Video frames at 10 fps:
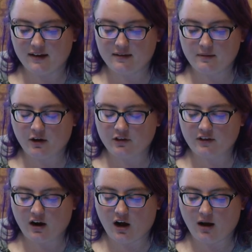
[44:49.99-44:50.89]
It, other
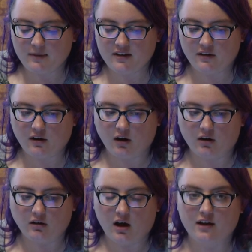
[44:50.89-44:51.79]
than a hobby, there
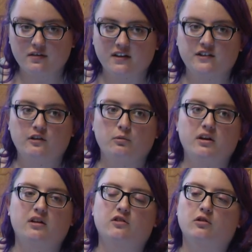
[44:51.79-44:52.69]
are a lot of things that
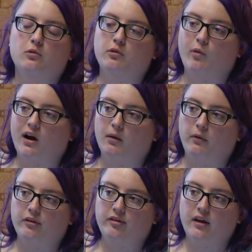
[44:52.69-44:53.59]
we can do with
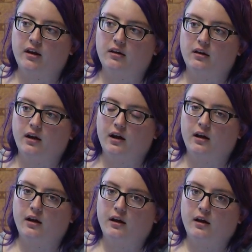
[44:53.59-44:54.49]
wearables that
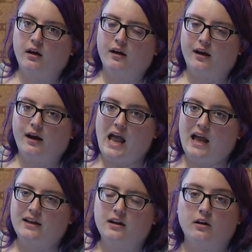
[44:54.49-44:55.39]

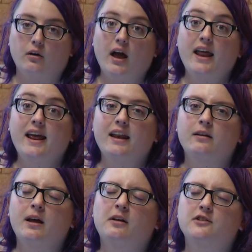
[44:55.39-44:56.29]
you know,
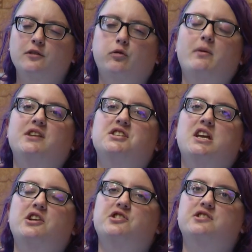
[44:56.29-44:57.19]
and, and, also from an
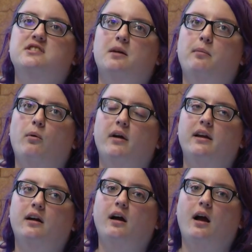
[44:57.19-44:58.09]
education
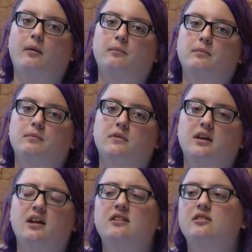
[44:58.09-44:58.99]
standpoint, um,
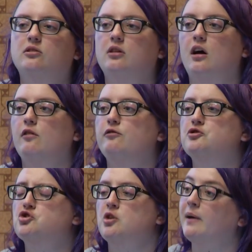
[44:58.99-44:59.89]
kids
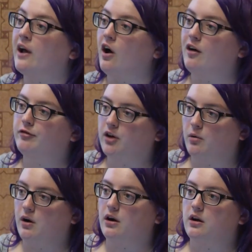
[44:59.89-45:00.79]
love showing off
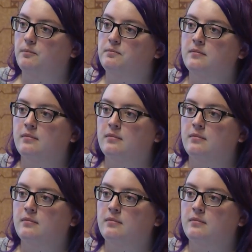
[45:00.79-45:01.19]
their work.